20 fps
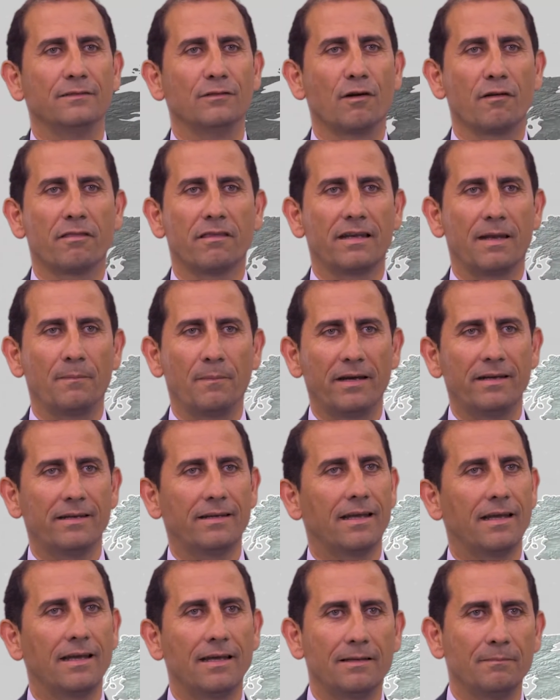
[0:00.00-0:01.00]
Northern
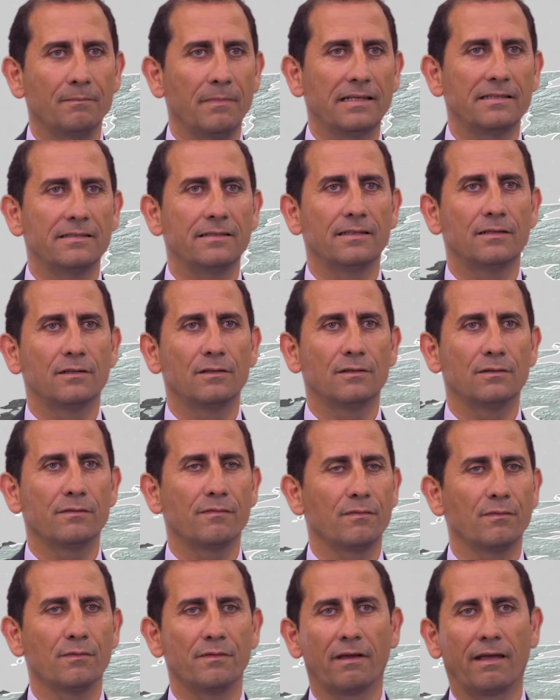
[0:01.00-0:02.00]
America and Mexico
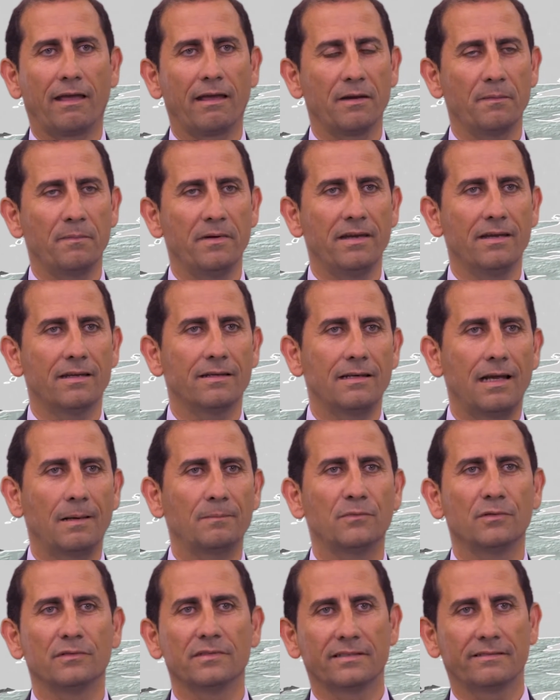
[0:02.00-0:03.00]
through the Caribbean
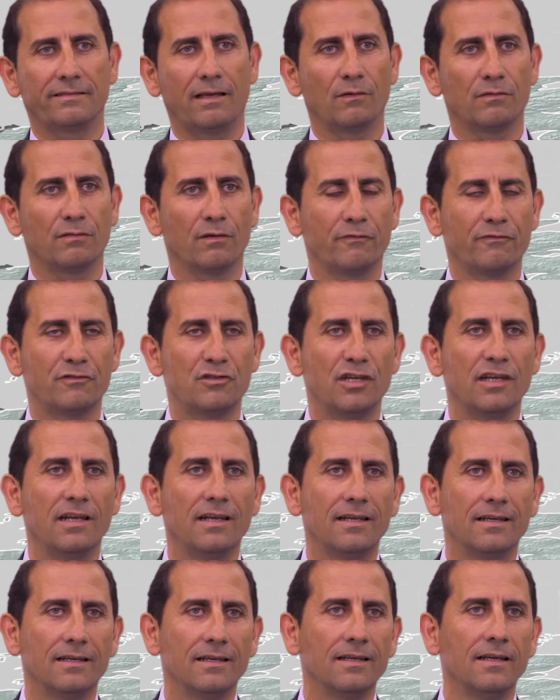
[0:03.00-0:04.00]
up to the south of
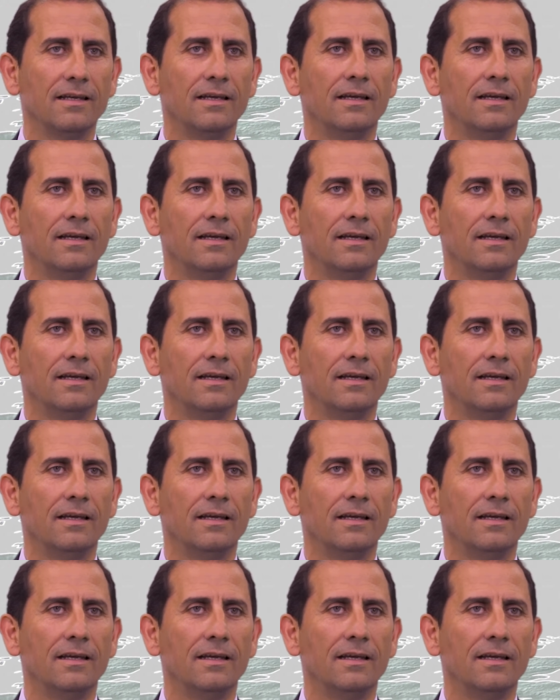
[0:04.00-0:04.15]
Chile,